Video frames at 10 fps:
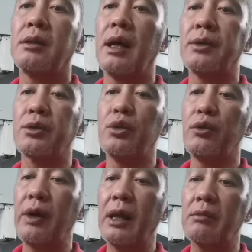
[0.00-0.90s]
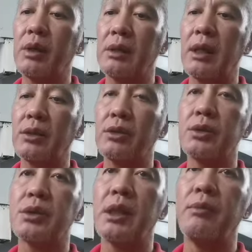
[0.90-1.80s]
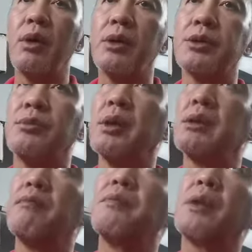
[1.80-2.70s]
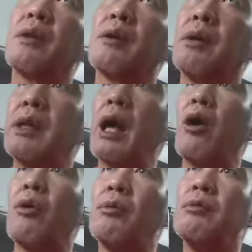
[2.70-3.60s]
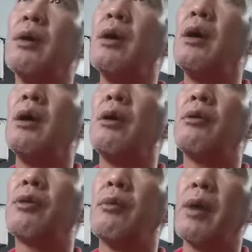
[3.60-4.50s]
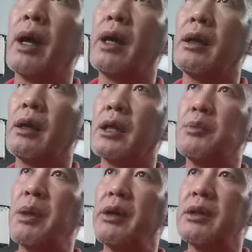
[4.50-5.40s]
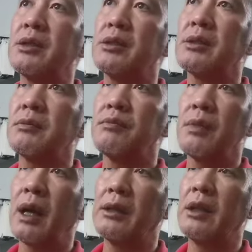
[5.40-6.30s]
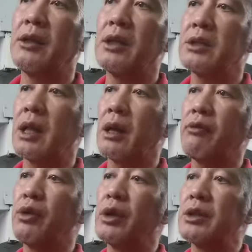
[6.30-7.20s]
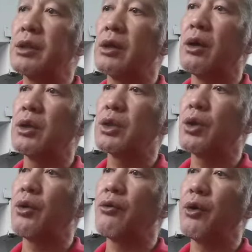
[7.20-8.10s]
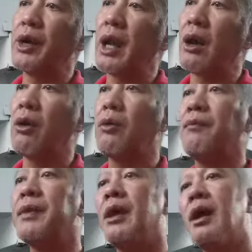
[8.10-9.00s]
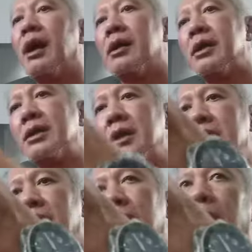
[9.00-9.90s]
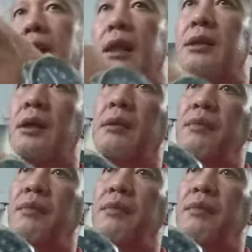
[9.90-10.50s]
Not too fat, but not too slim also. But now, from my experience, I did this like a few years ago. So for now, this is a little.